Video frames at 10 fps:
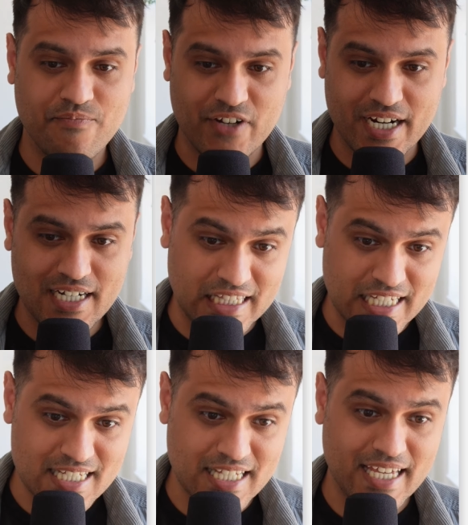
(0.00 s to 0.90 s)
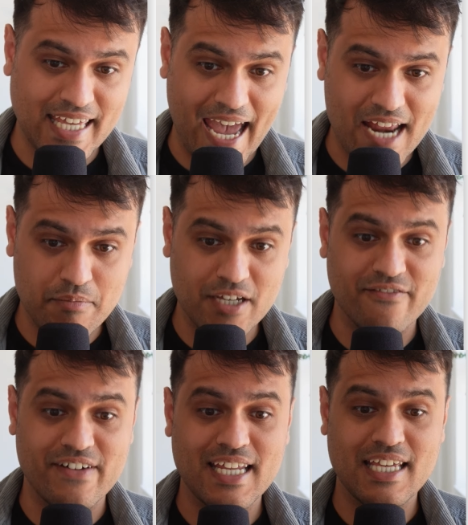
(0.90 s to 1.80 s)
right, this can be a
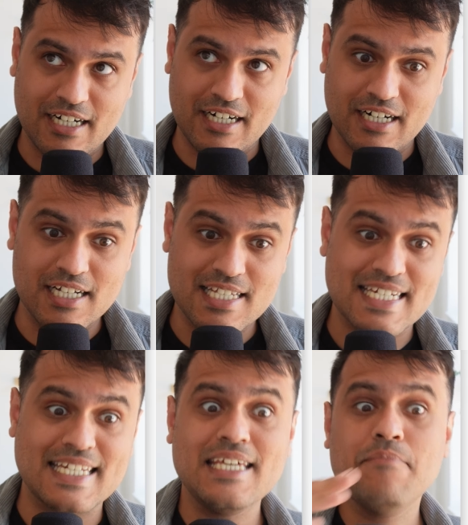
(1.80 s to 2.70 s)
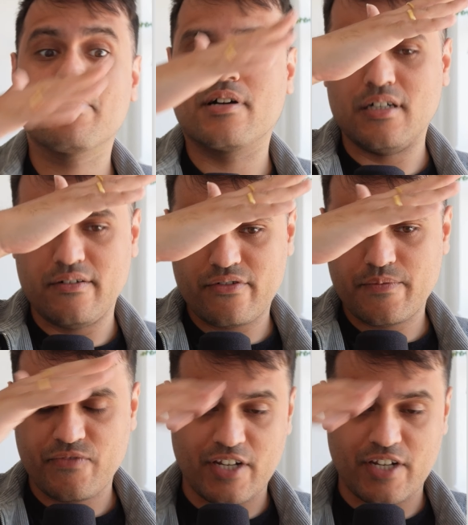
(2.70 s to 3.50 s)
very steep curve.